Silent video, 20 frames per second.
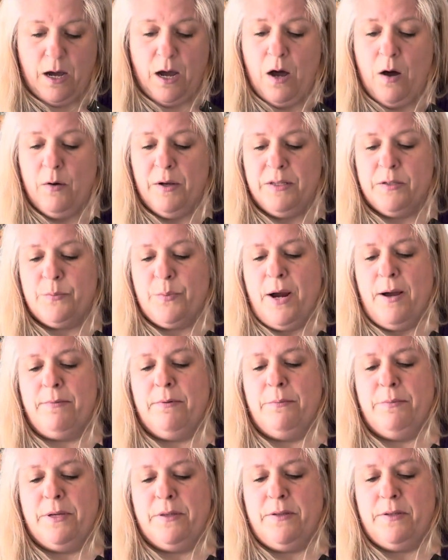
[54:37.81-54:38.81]
Oh, it's
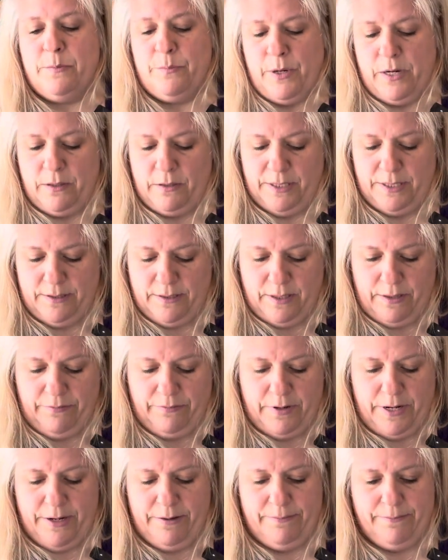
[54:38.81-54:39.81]
probably the sparkly stuff,
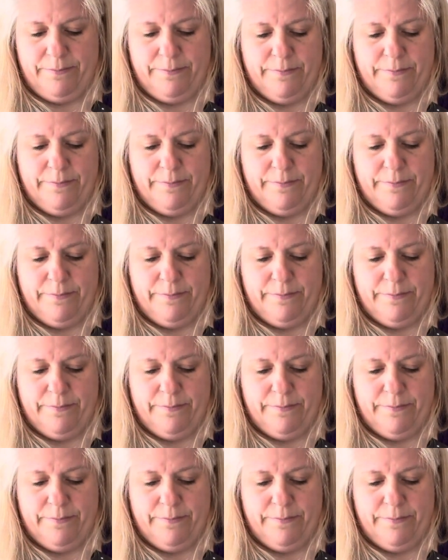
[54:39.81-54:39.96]
right?